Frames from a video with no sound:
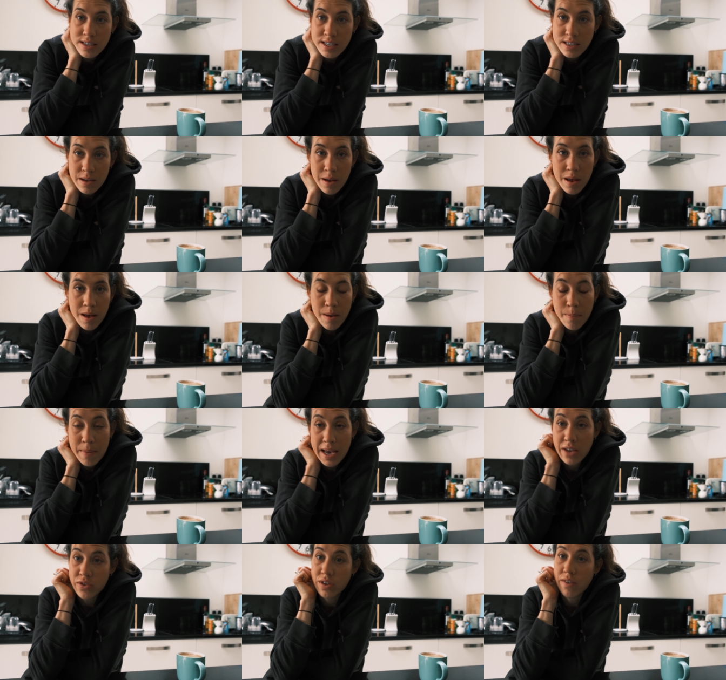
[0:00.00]
is a
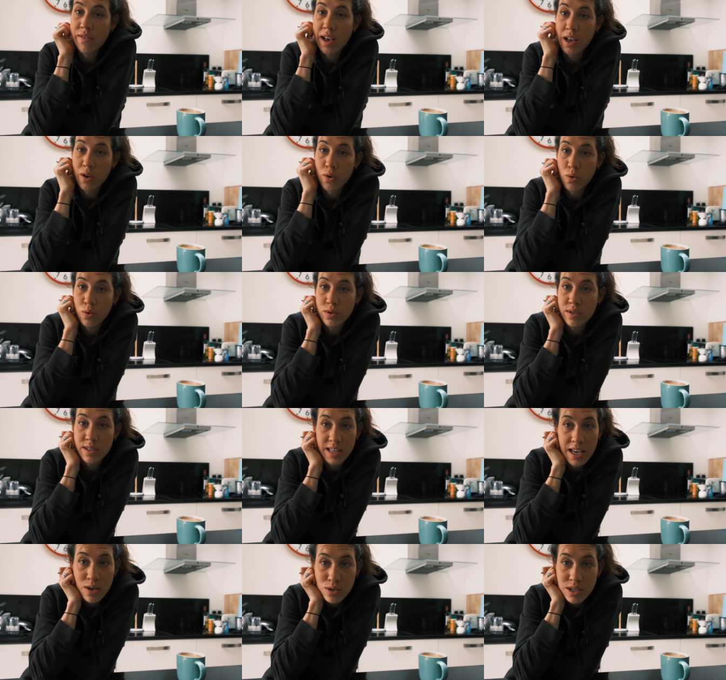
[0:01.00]
major event called
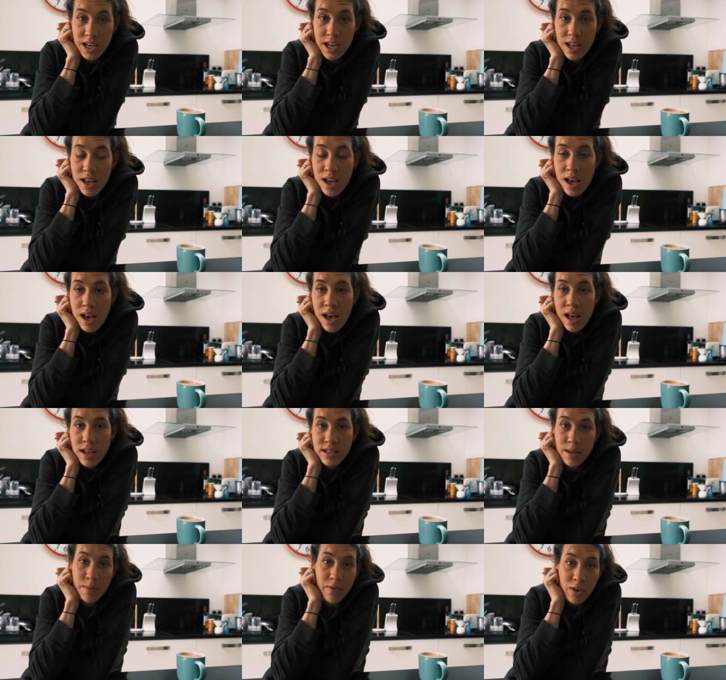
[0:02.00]
Sea Otter.
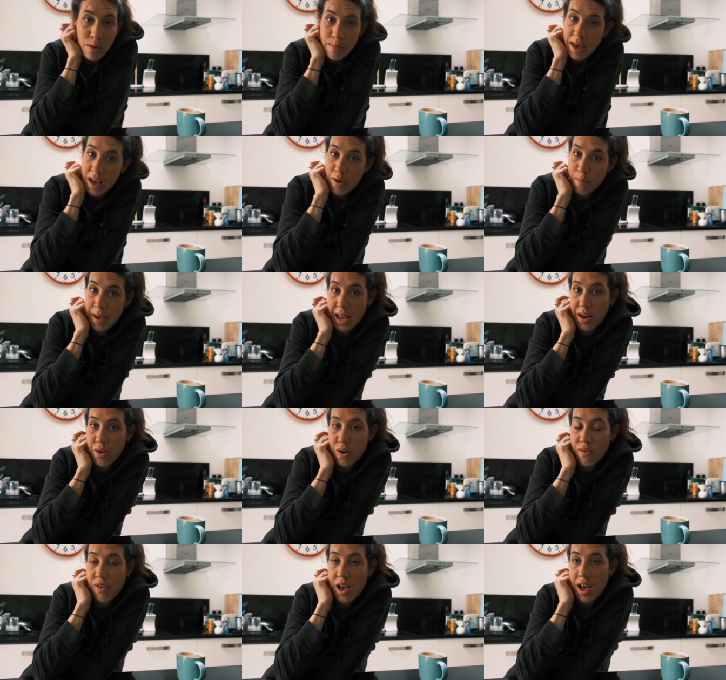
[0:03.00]
Some of you may or may not
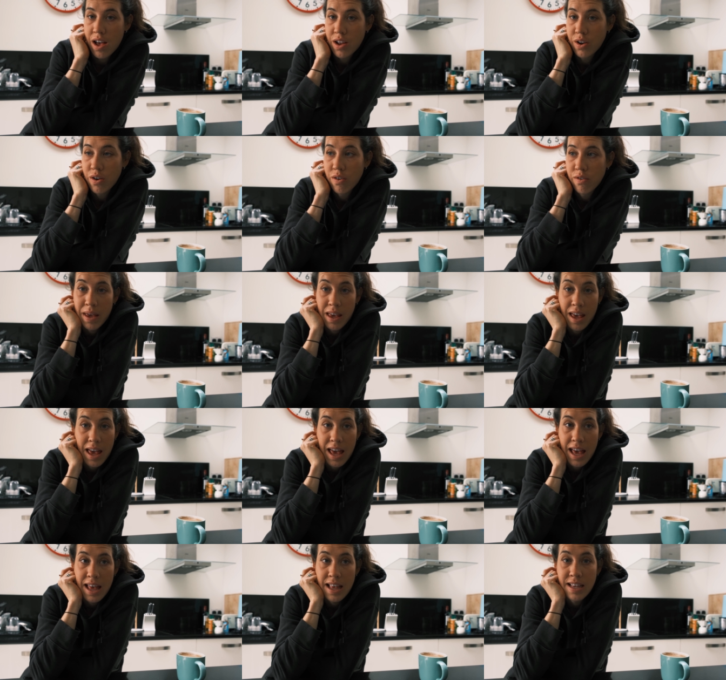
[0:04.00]
have heard of. It
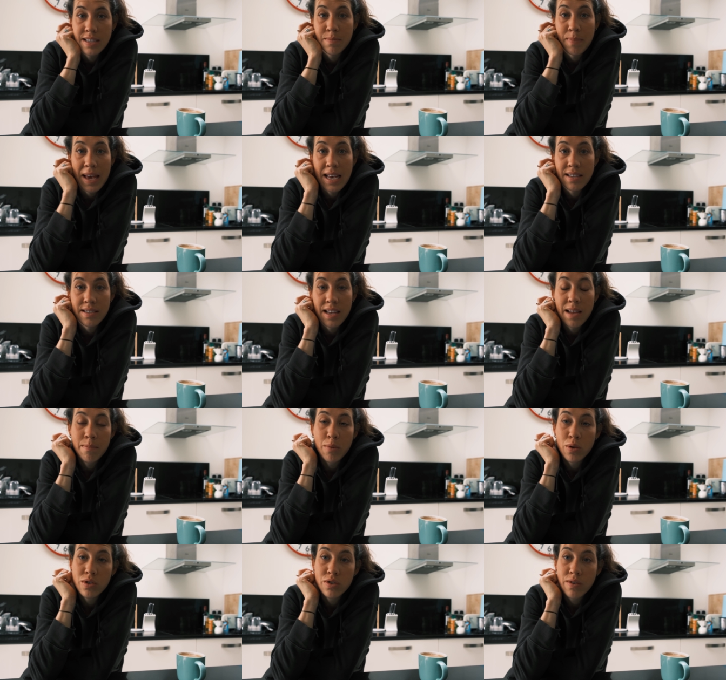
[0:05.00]
is based in
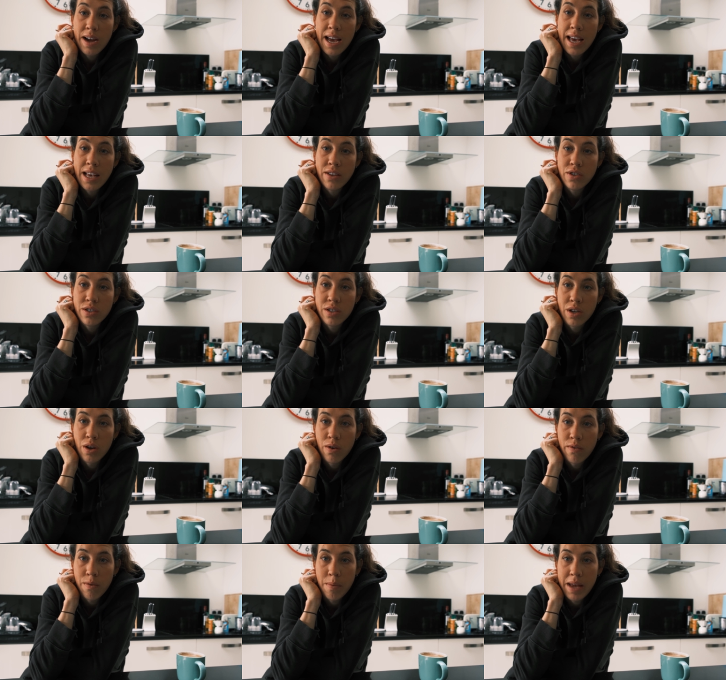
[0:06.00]
Monterey, just
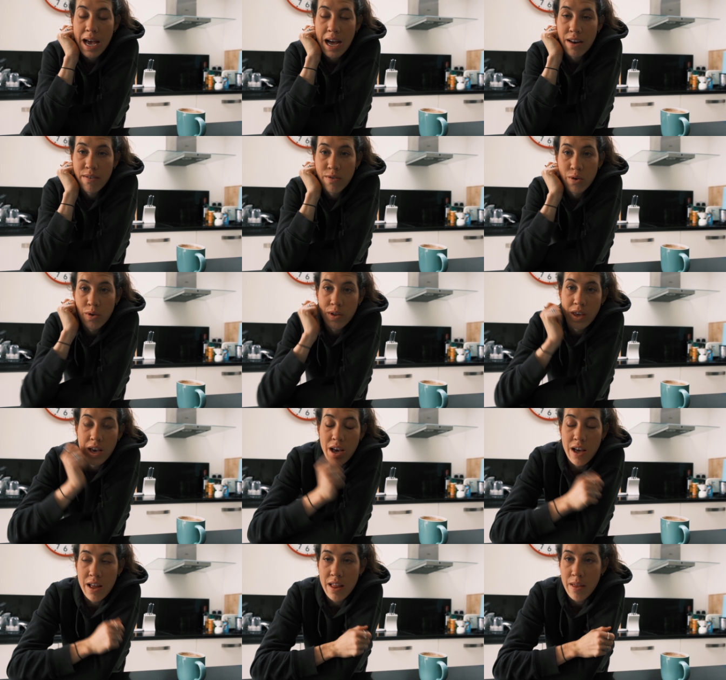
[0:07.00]
along from
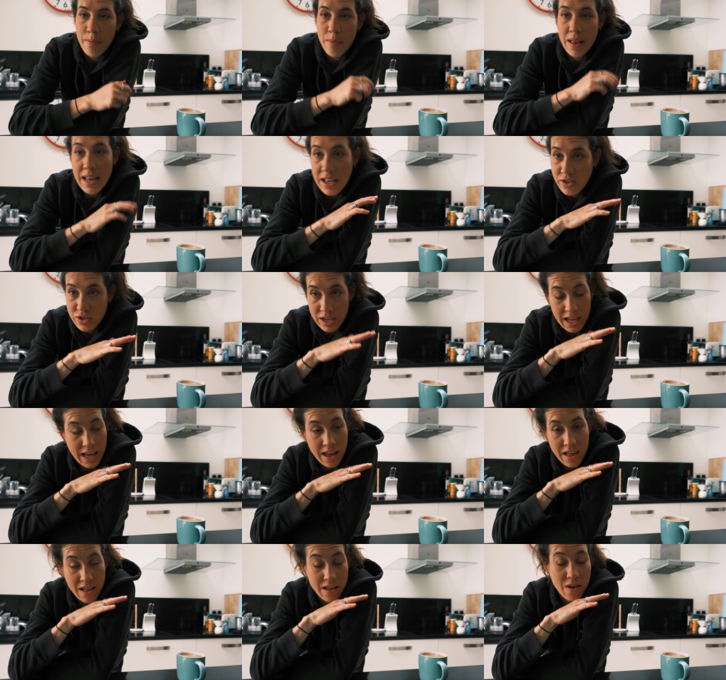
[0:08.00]
California.
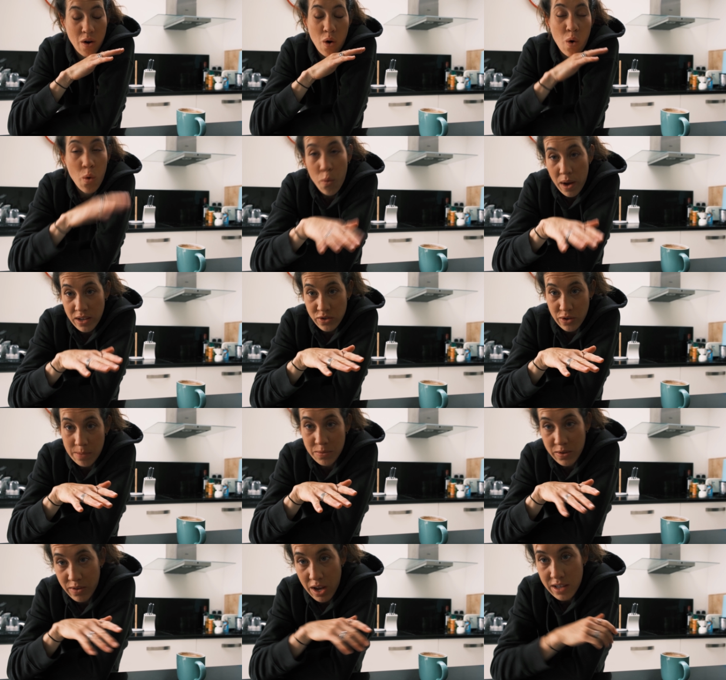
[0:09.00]
Literally always
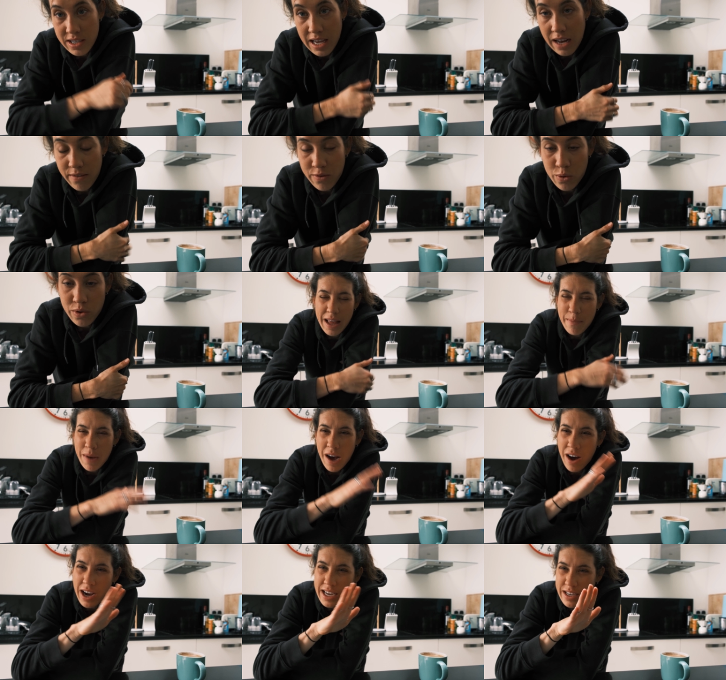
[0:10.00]
dreamt of going to California. My
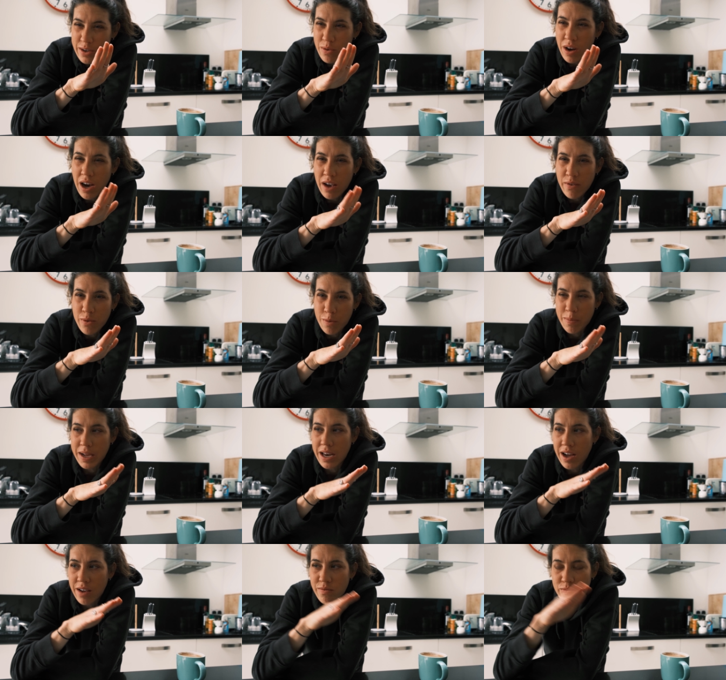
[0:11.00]
ideal life would be
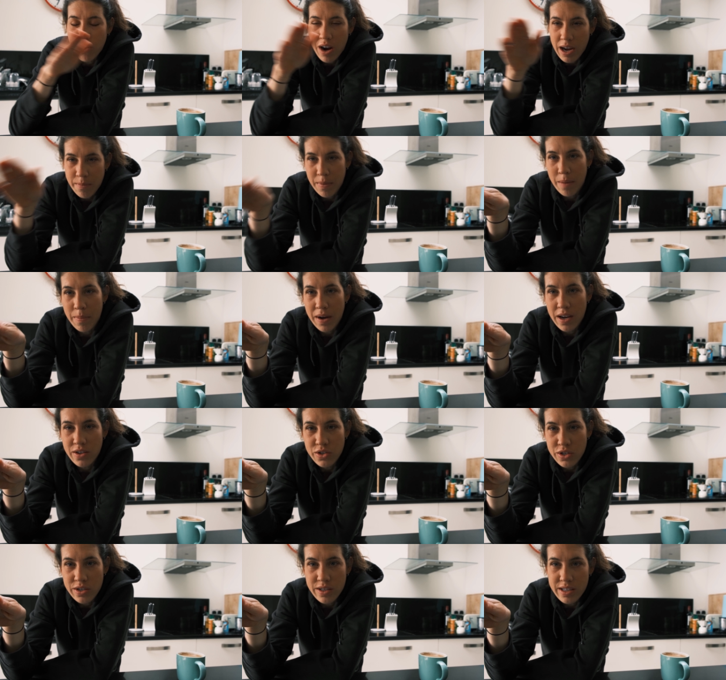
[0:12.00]
like ride my bike
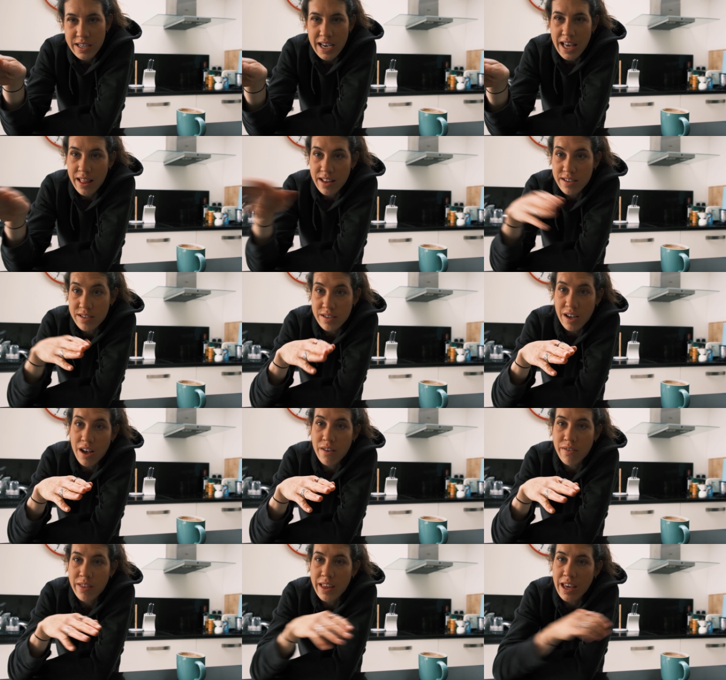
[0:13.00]
during the day, then
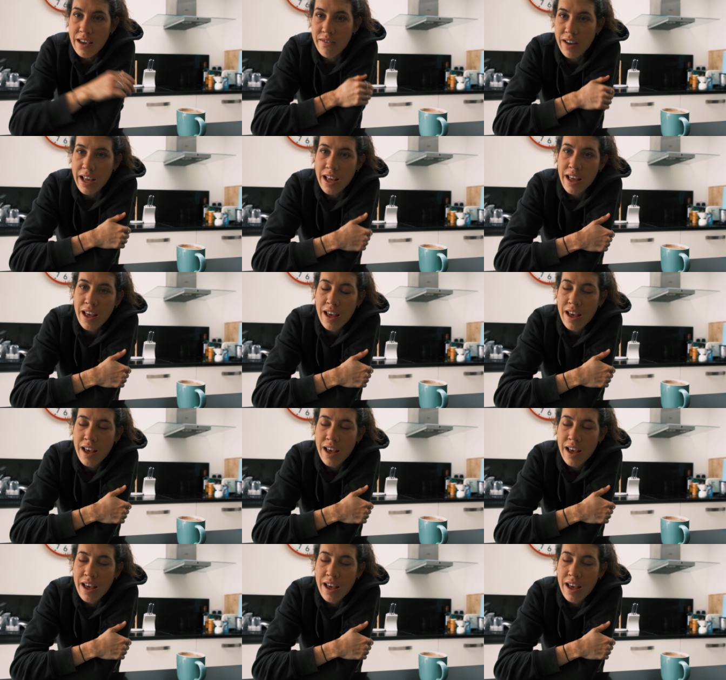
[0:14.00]
surf in the evening.